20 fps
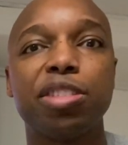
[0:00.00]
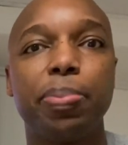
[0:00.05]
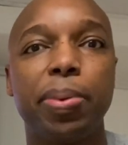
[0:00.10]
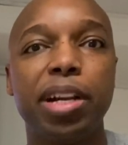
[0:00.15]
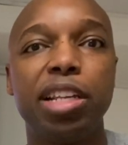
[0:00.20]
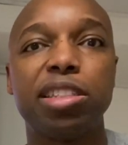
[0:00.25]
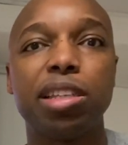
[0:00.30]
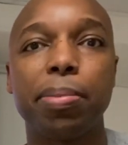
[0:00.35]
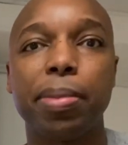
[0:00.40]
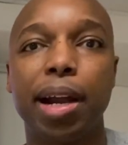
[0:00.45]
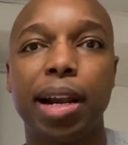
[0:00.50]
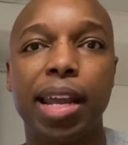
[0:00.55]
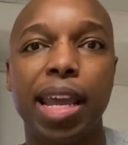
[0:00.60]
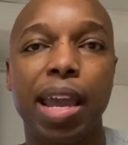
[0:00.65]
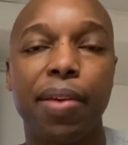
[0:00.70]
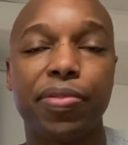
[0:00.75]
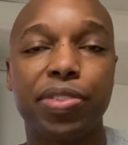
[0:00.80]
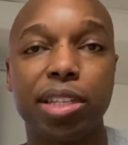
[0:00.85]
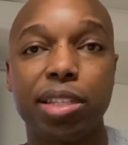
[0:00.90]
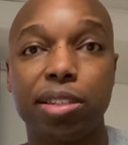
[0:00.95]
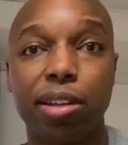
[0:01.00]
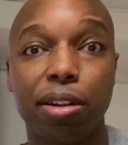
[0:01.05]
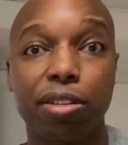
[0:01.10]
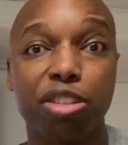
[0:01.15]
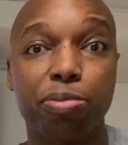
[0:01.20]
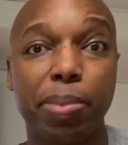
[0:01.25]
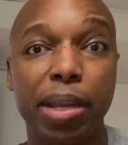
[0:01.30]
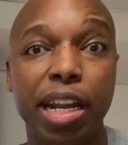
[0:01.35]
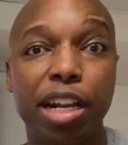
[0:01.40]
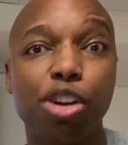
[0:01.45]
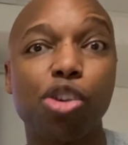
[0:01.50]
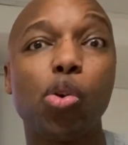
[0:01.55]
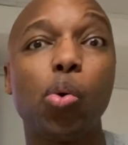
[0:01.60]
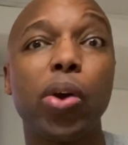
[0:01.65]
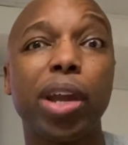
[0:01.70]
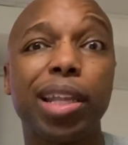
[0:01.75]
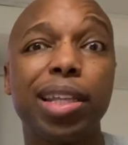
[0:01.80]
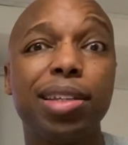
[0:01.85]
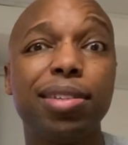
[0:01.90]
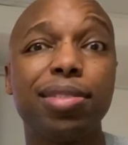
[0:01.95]
putting some kind of emphasis on speed and
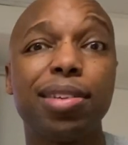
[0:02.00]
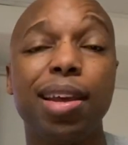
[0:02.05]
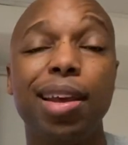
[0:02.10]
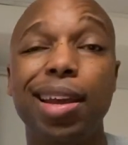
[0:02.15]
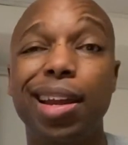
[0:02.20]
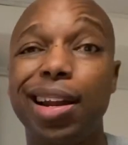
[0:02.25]
quickness.